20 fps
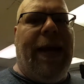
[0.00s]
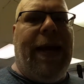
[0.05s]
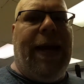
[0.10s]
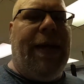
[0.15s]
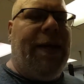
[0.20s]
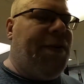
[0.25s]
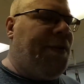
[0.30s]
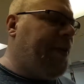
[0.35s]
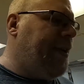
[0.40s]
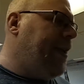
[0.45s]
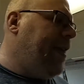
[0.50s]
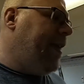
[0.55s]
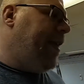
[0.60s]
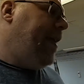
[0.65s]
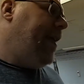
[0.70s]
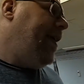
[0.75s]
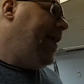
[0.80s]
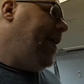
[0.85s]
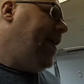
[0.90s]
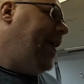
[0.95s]
hash.
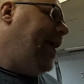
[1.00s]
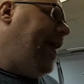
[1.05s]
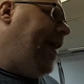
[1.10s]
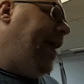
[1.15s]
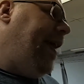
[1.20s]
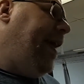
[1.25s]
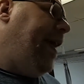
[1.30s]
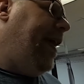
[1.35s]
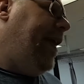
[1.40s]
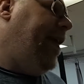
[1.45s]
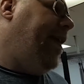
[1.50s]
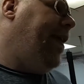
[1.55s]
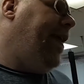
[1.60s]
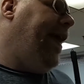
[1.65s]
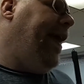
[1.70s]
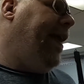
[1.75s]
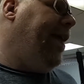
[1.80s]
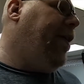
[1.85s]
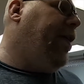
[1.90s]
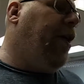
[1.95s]

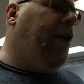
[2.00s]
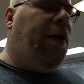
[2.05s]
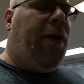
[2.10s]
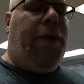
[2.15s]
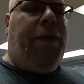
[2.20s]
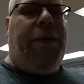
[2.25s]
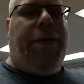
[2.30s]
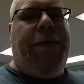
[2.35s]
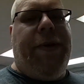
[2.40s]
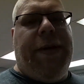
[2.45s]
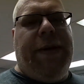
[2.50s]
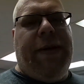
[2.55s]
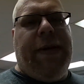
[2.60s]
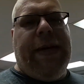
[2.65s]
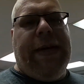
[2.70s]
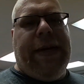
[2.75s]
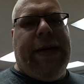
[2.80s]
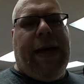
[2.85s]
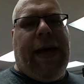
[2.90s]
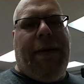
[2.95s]
And cold
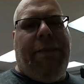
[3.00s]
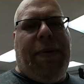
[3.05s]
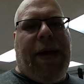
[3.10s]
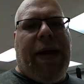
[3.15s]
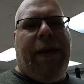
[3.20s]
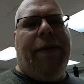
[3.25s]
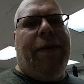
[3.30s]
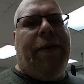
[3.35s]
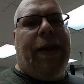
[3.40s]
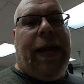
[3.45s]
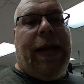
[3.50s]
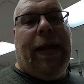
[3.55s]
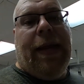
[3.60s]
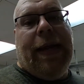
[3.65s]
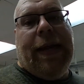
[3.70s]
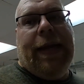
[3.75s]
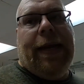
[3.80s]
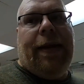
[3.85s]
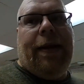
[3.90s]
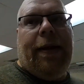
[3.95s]
and not bothered, they can
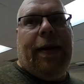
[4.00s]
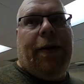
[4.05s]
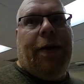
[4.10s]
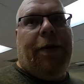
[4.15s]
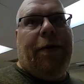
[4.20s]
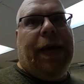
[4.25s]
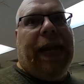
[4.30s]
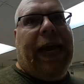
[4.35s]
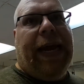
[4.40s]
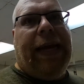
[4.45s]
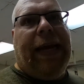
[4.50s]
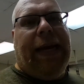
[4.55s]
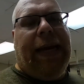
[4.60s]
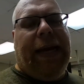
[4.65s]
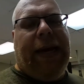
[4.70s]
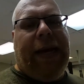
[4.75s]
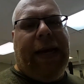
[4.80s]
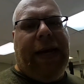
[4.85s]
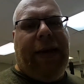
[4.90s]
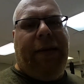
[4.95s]
get, you know, 90,
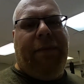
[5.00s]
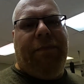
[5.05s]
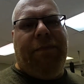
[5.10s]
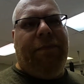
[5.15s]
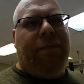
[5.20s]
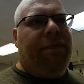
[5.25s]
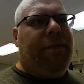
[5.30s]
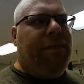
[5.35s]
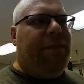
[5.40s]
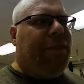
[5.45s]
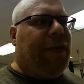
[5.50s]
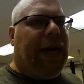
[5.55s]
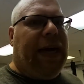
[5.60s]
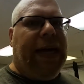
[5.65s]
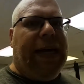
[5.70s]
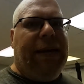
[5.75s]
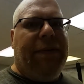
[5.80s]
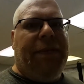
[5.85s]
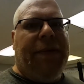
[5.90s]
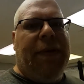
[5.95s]

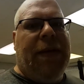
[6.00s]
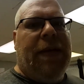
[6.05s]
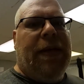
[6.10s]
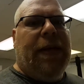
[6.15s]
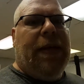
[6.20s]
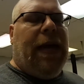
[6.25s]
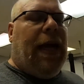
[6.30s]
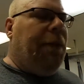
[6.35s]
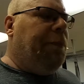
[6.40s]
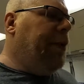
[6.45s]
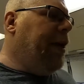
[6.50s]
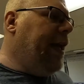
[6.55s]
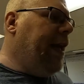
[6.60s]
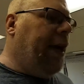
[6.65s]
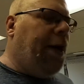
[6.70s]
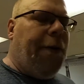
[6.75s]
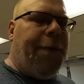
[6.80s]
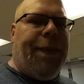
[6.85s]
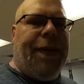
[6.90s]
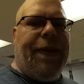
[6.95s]
95. I'm really
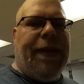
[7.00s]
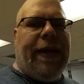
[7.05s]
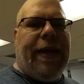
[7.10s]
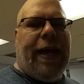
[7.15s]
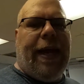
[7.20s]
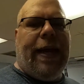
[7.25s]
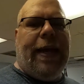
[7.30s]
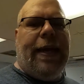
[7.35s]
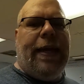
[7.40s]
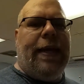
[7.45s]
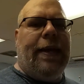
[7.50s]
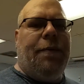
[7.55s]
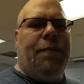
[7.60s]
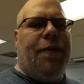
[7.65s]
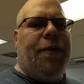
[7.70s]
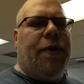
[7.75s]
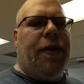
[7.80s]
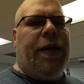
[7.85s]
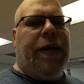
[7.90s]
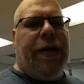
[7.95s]
hoping that I can get them
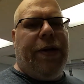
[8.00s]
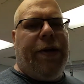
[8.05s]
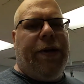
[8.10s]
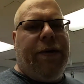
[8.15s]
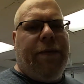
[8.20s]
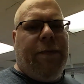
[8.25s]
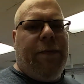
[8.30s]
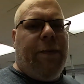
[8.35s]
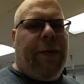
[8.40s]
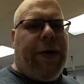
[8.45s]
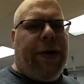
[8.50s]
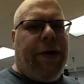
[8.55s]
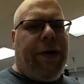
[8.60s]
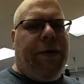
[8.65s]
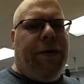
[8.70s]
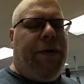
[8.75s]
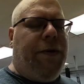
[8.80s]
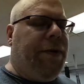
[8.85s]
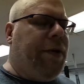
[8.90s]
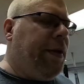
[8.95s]
to 100 water
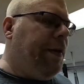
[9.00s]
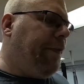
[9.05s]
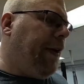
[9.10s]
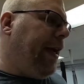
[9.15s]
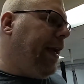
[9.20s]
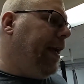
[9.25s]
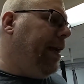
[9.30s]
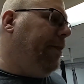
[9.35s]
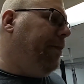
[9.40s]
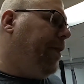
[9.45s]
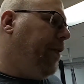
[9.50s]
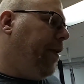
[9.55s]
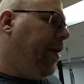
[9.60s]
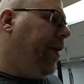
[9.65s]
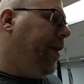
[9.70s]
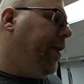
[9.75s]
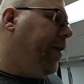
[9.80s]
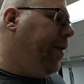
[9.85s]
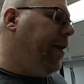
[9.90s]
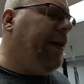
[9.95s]
cooler. If I can get them to
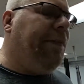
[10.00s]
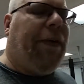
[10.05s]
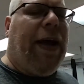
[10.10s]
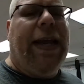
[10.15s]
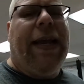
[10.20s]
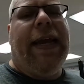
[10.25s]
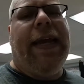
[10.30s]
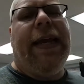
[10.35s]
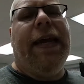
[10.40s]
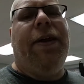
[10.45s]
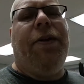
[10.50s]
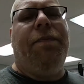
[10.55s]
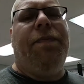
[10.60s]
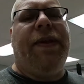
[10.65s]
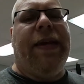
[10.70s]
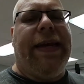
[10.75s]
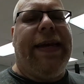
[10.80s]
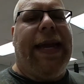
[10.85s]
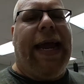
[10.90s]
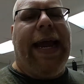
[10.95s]
100, if I could get them
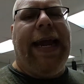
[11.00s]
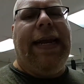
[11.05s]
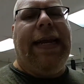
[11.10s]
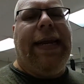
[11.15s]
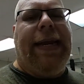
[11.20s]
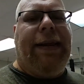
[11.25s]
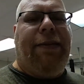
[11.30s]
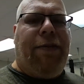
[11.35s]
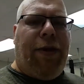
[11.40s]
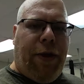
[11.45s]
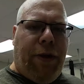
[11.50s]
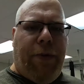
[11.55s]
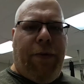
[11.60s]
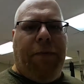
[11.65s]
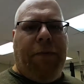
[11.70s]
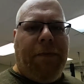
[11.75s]
to 92,